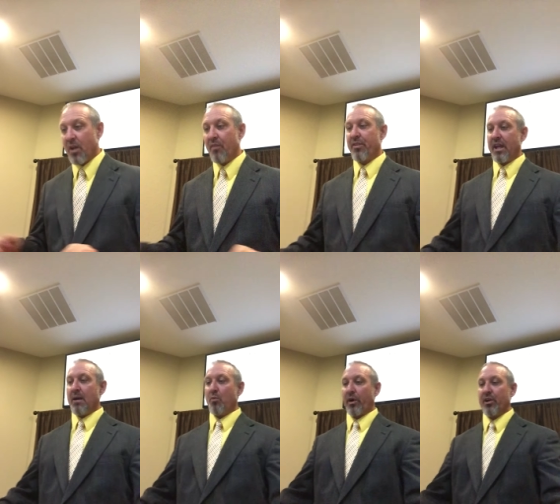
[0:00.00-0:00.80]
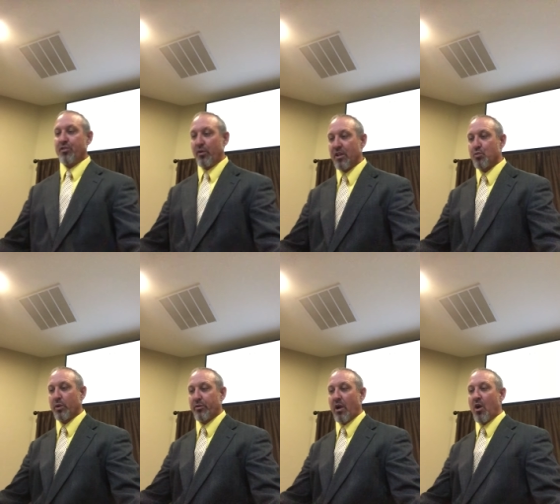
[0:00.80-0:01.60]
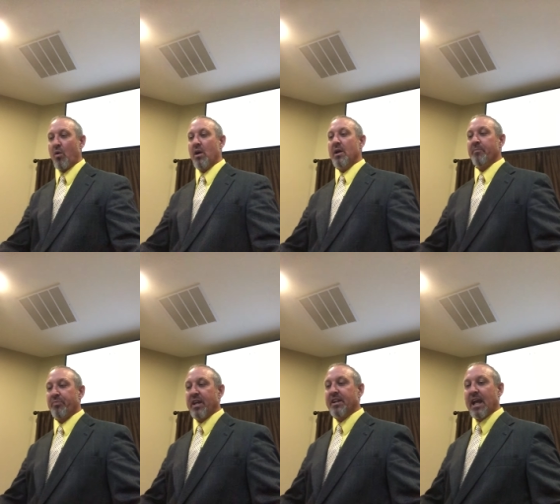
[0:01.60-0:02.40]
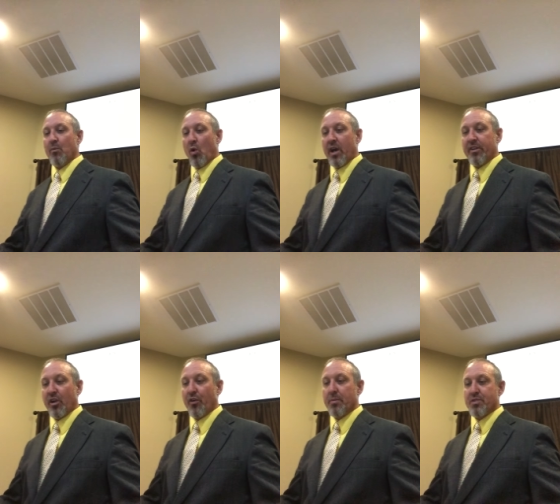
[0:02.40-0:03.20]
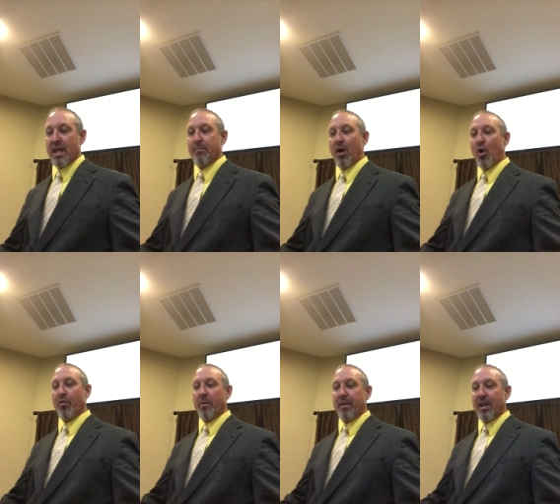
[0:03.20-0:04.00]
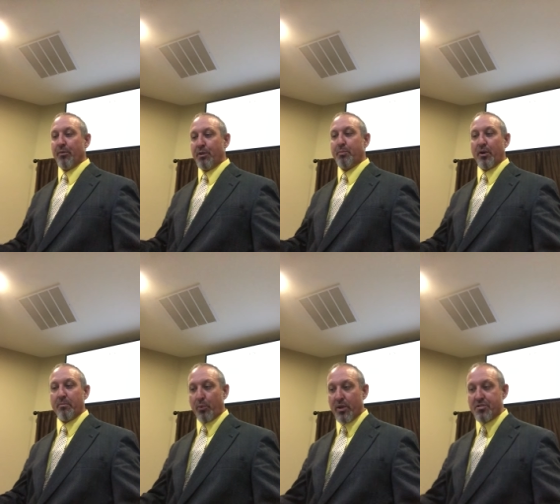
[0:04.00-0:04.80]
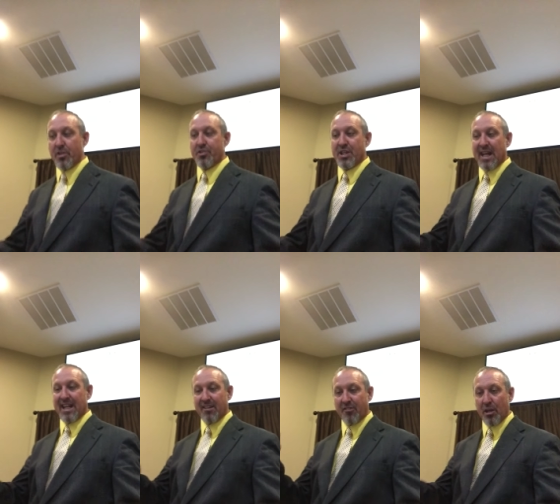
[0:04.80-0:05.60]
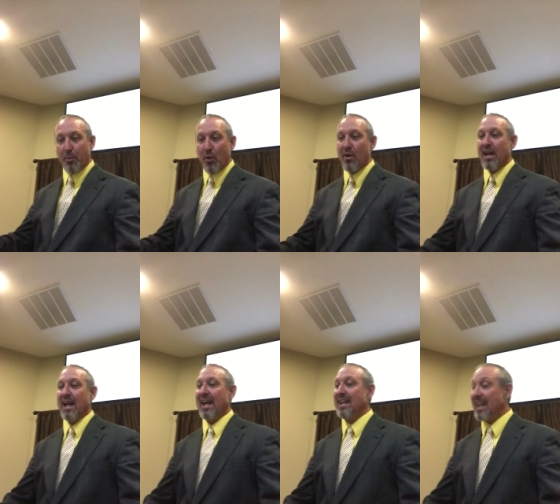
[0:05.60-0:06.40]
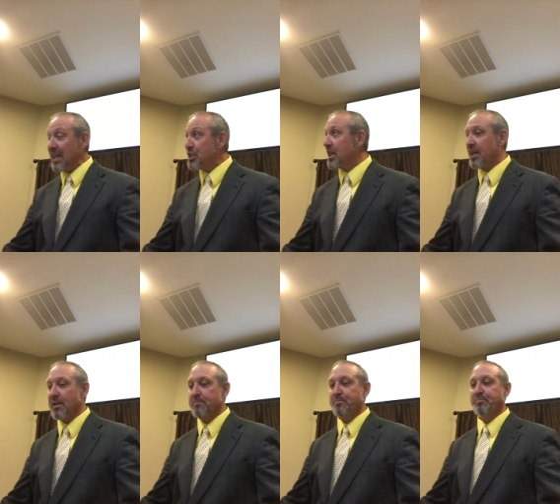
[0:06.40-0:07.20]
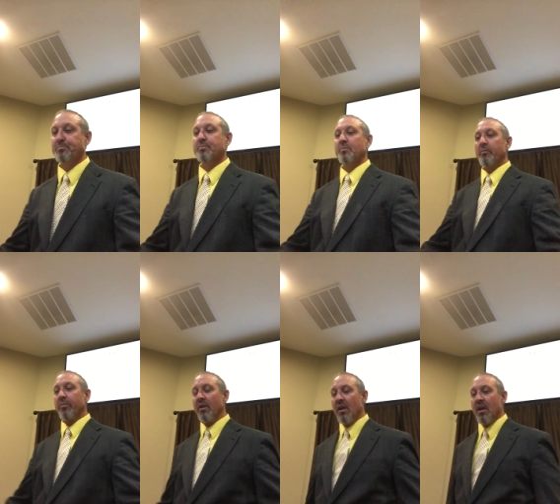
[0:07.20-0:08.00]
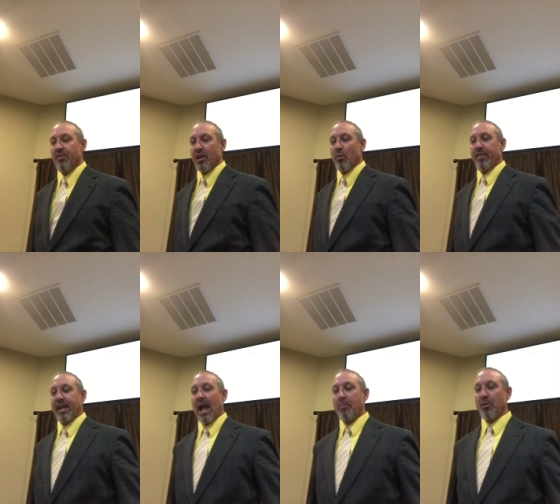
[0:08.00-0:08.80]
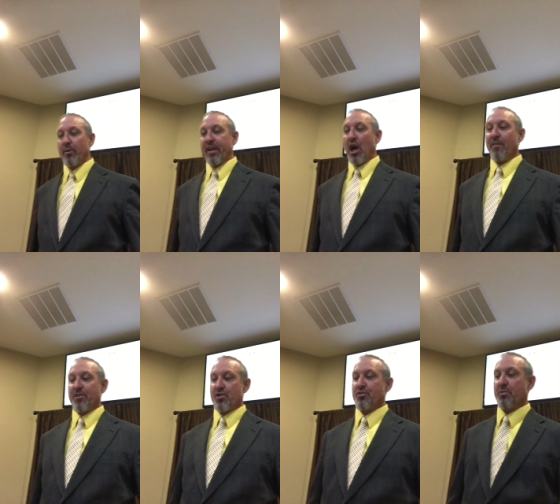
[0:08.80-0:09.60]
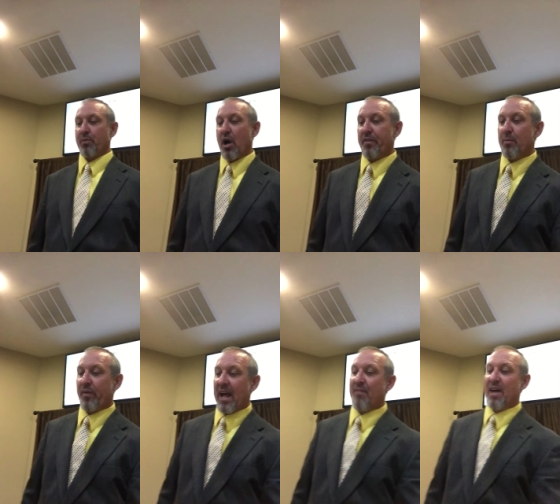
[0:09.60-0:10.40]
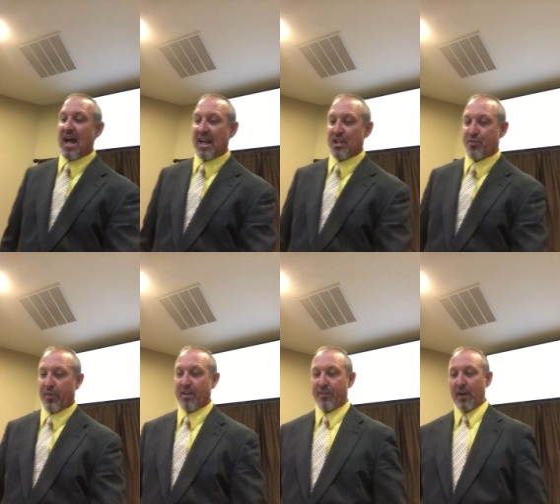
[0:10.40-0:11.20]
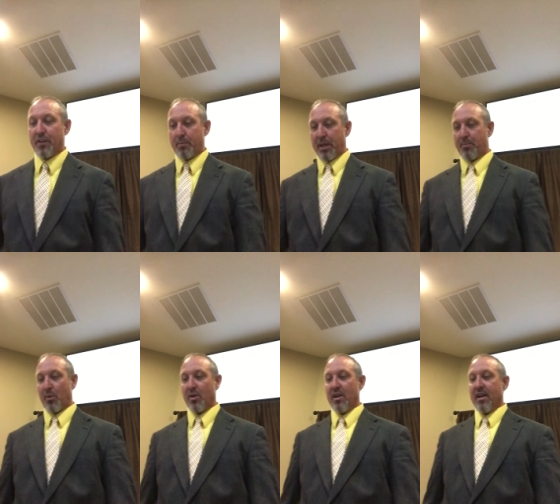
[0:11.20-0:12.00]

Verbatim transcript: of them whereunto this would grow. Then came one and told them, saying, Behold, the men whom you've put in prison are standing in the temple and teaching. Then went the captain with the officers and brought them without violence, for they feared the people